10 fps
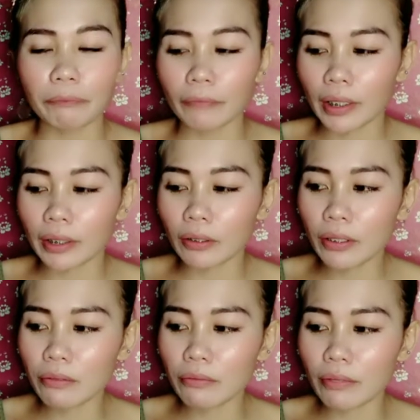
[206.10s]
Ito
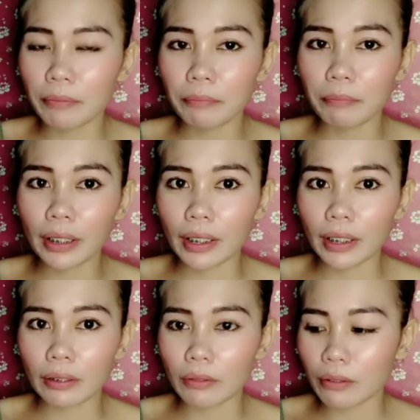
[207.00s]
yung red pink,
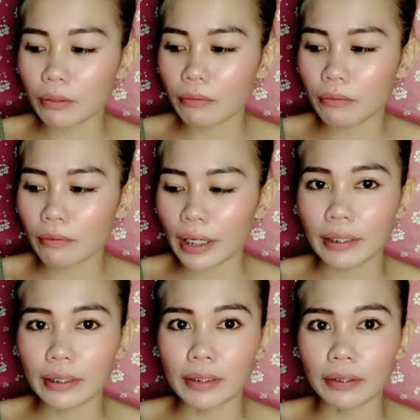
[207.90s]
ito yung red.
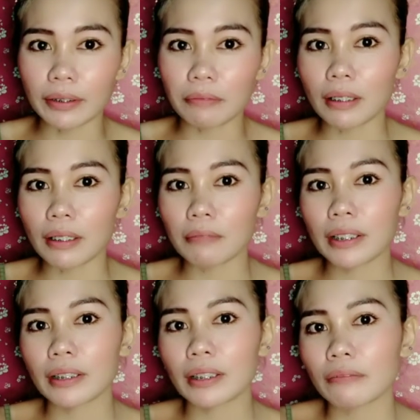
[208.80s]
O, diba?
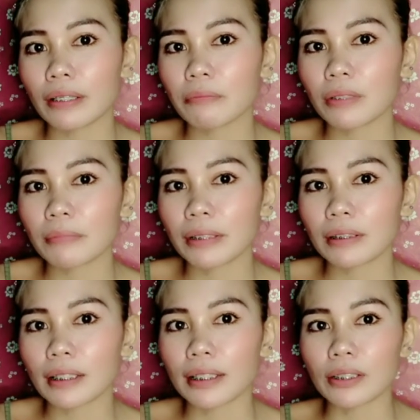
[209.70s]
Ma-identify mo naman
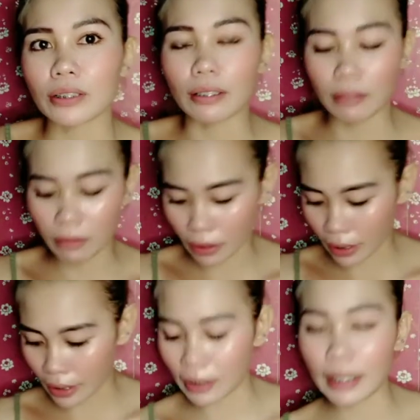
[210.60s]
talaga siya.
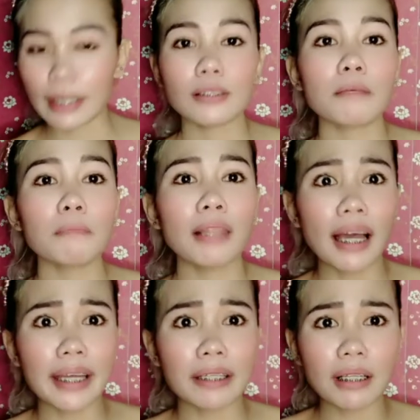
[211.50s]
Okay, let's
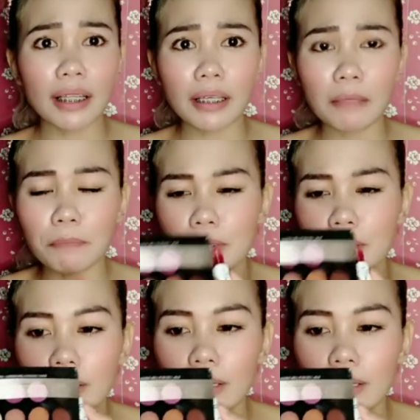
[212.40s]
apply in my lips.